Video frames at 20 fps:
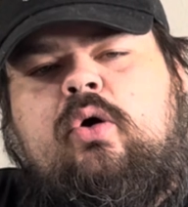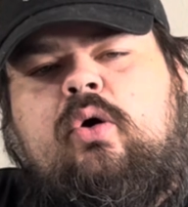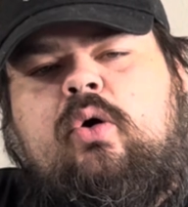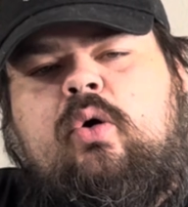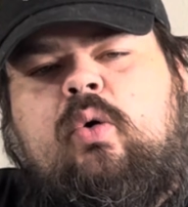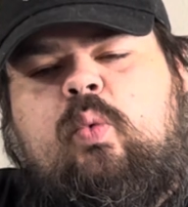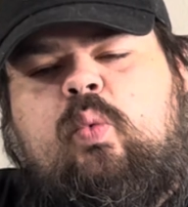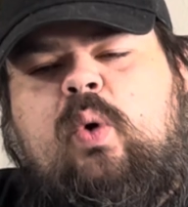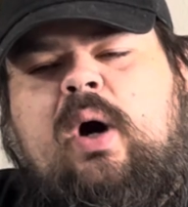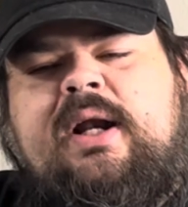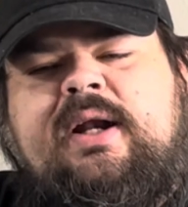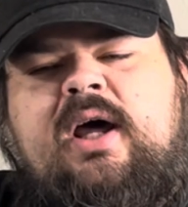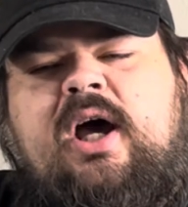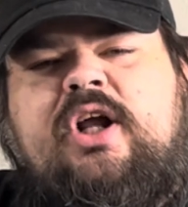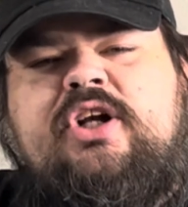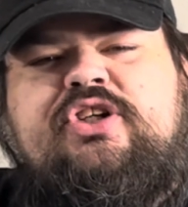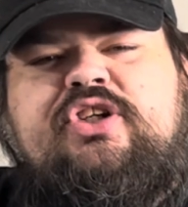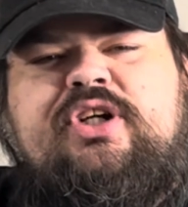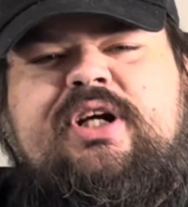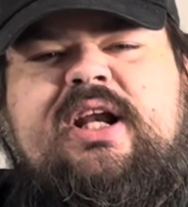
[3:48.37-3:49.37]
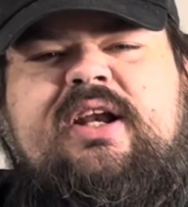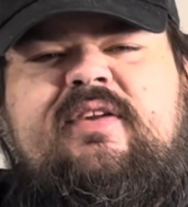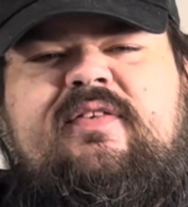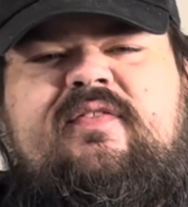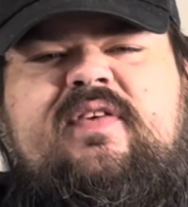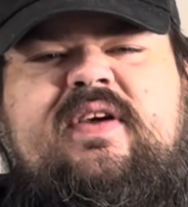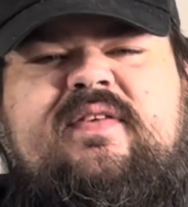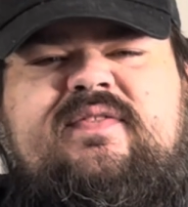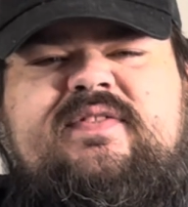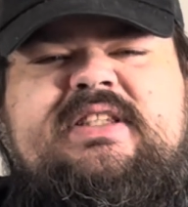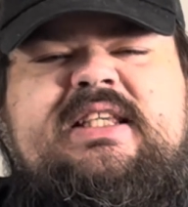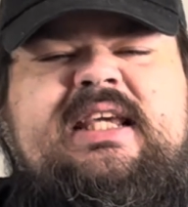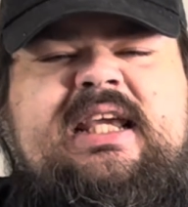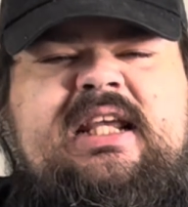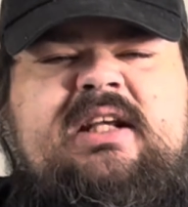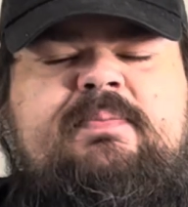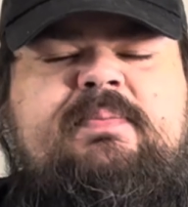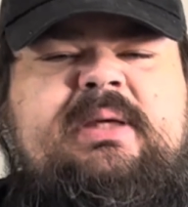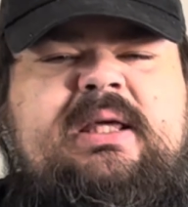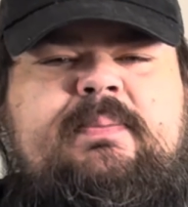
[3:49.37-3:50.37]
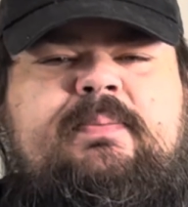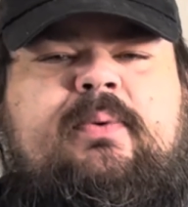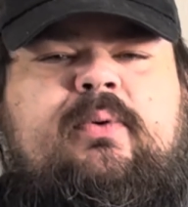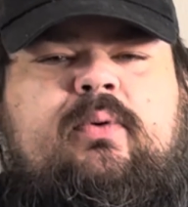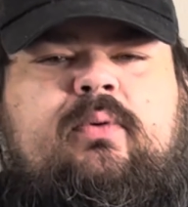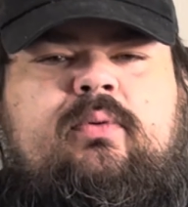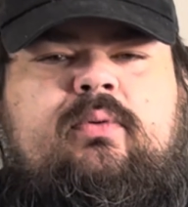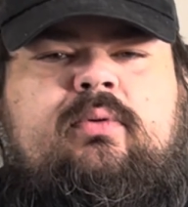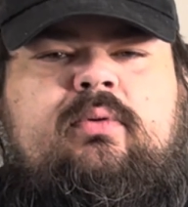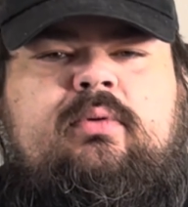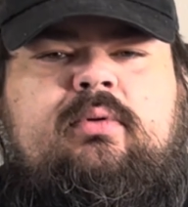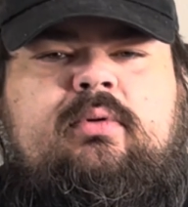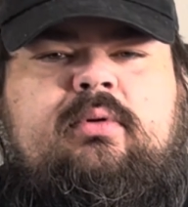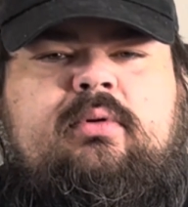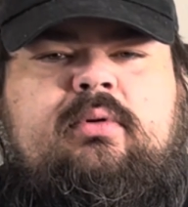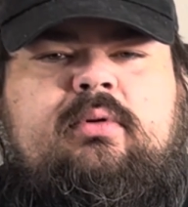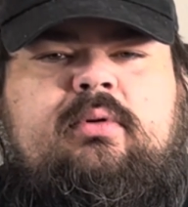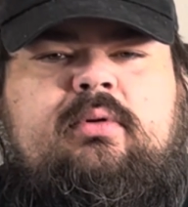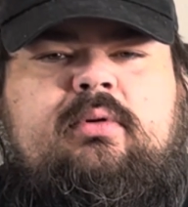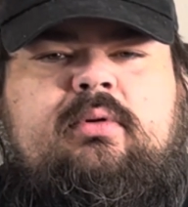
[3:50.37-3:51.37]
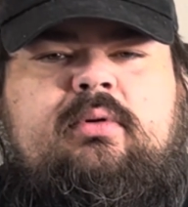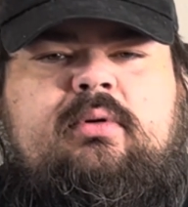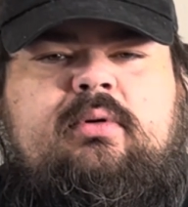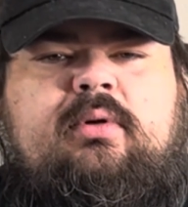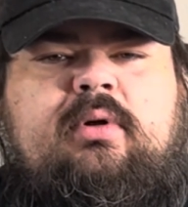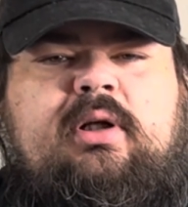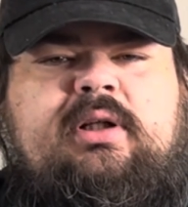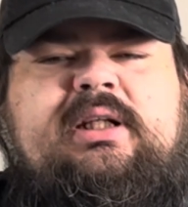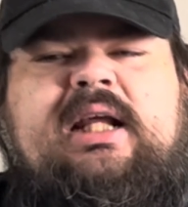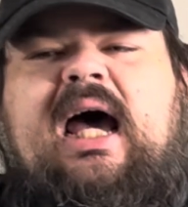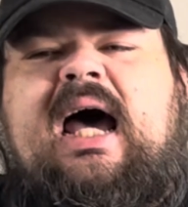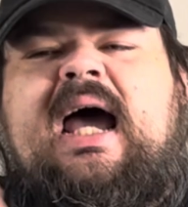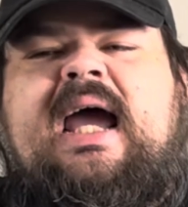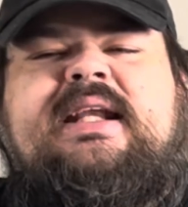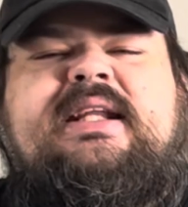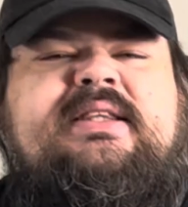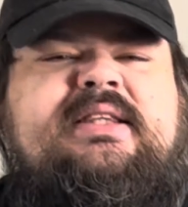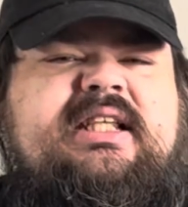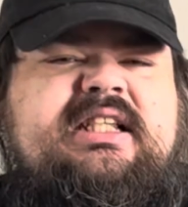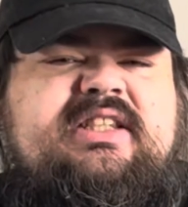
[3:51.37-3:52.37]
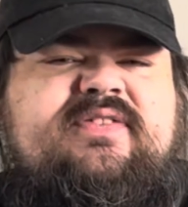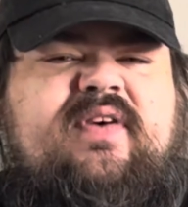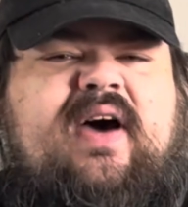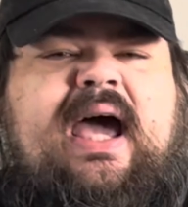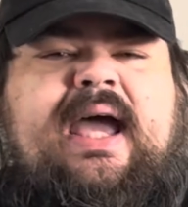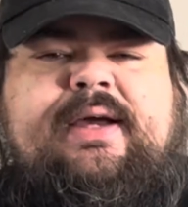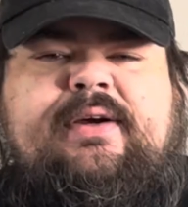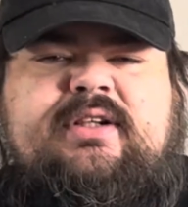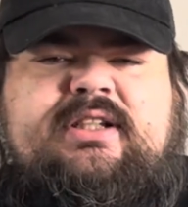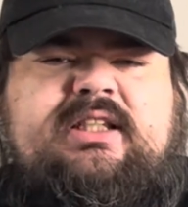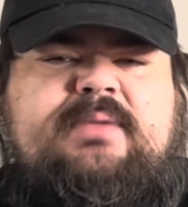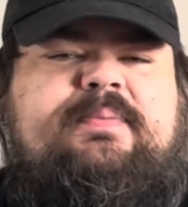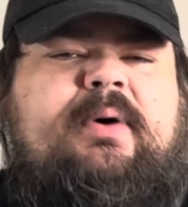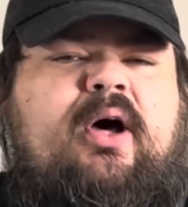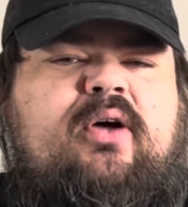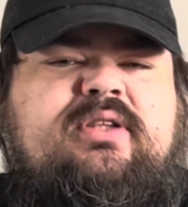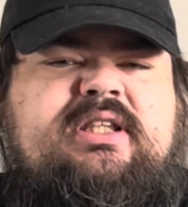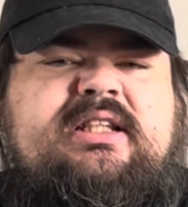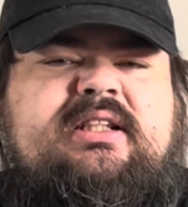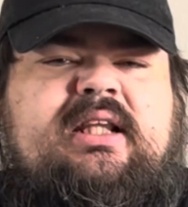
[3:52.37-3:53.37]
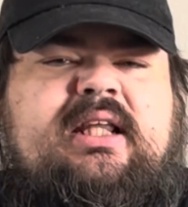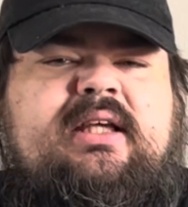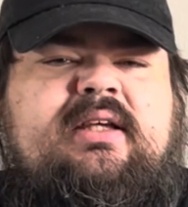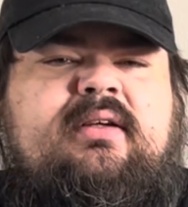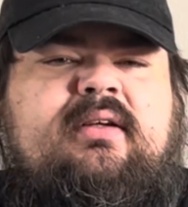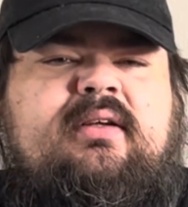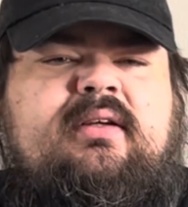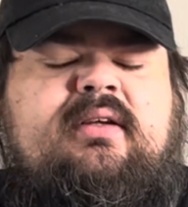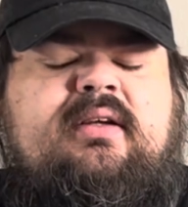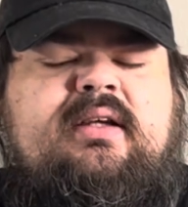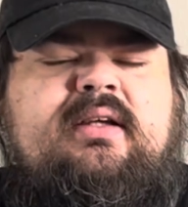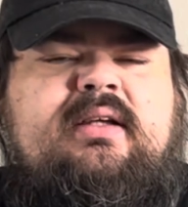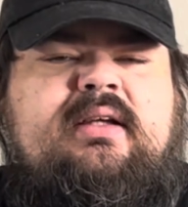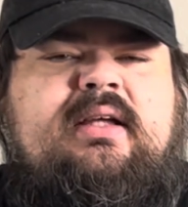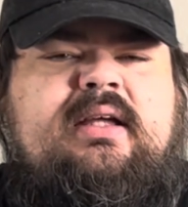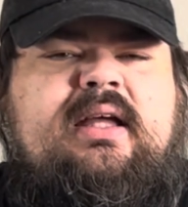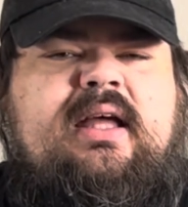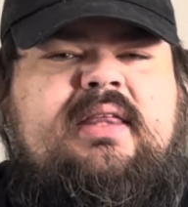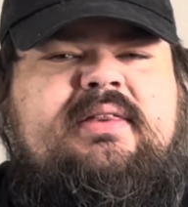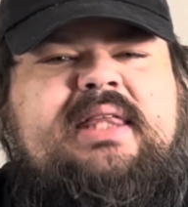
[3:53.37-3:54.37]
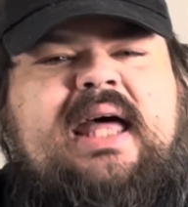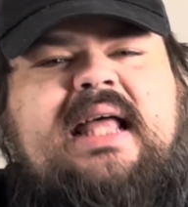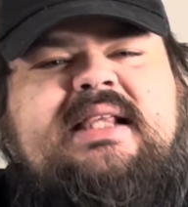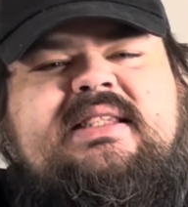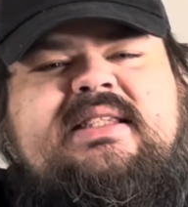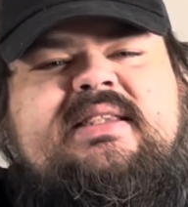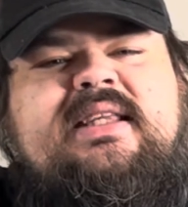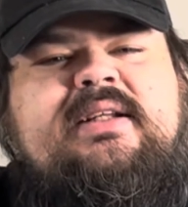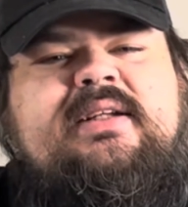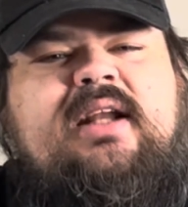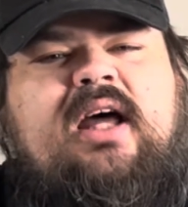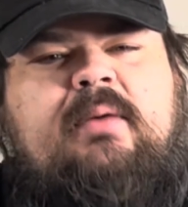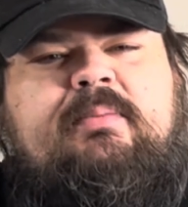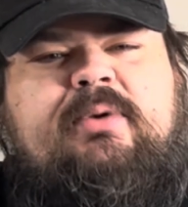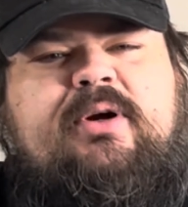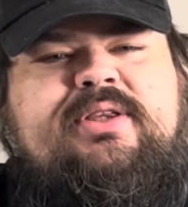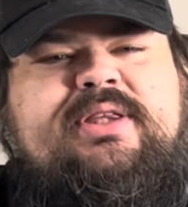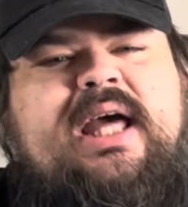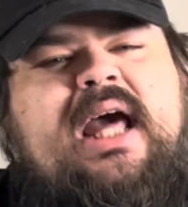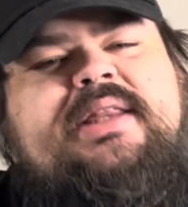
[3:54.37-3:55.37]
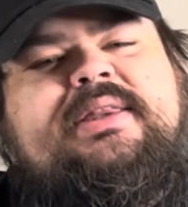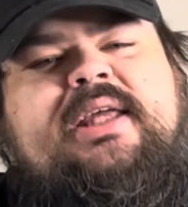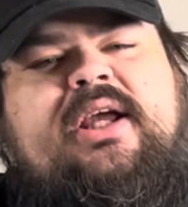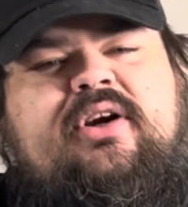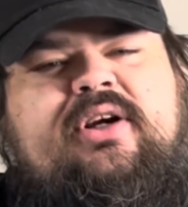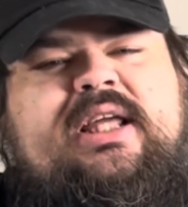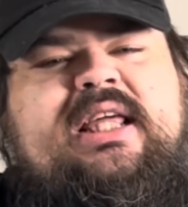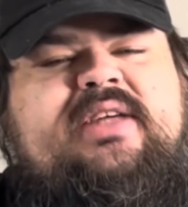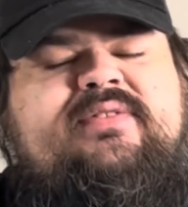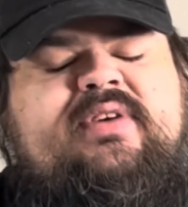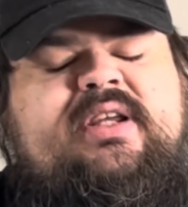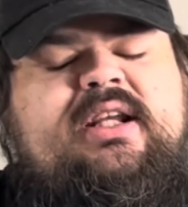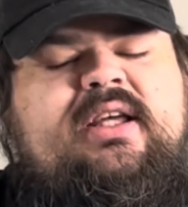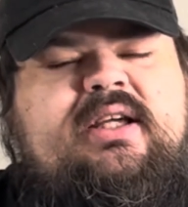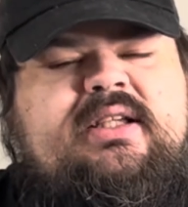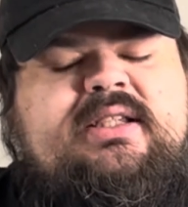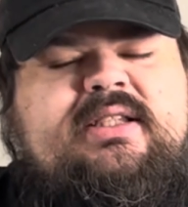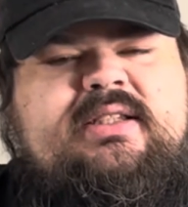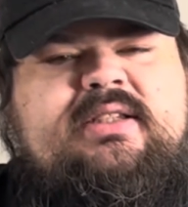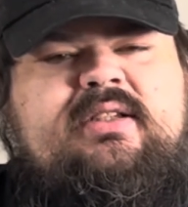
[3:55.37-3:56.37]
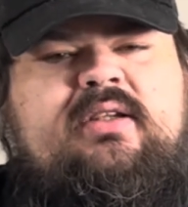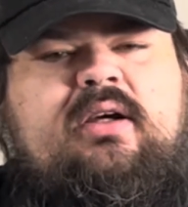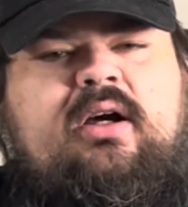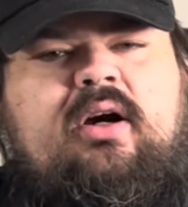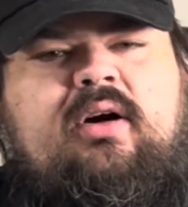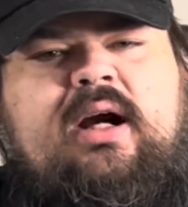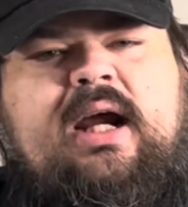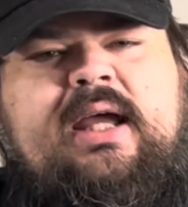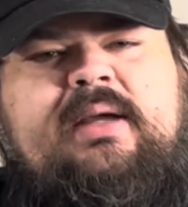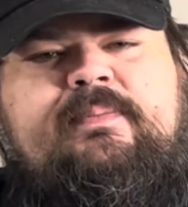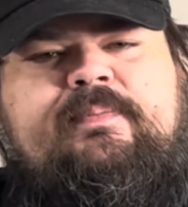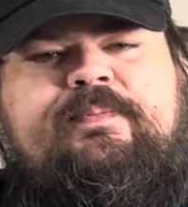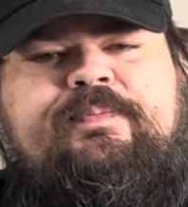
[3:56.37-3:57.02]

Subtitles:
115 people died in this fire, supposedly. That's the number that they're giving us, all right?